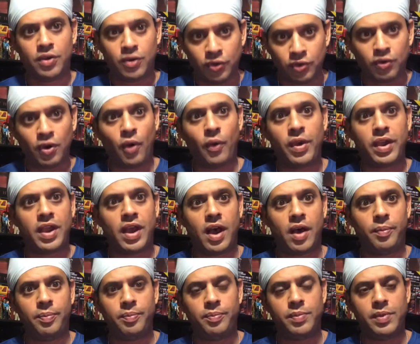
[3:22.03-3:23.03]
growing
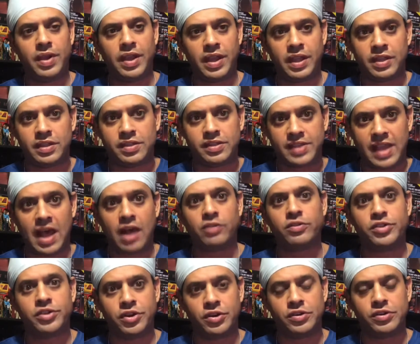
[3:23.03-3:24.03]
up in South
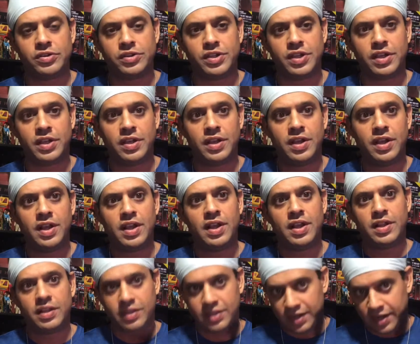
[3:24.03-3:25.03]
Jersey
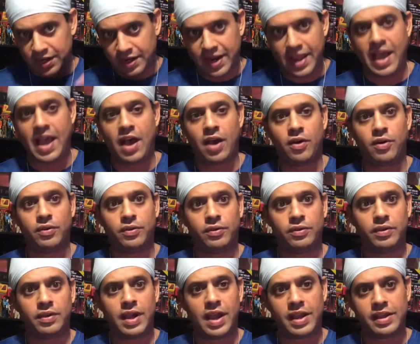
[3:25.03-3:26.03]
to now
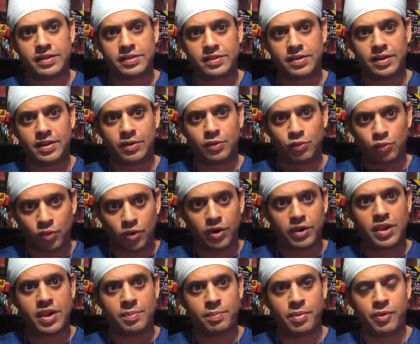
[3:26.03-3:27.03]
as a
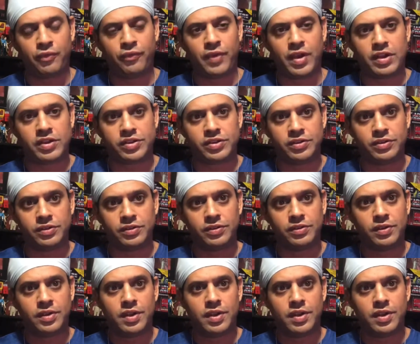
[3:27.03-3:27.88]
working professional.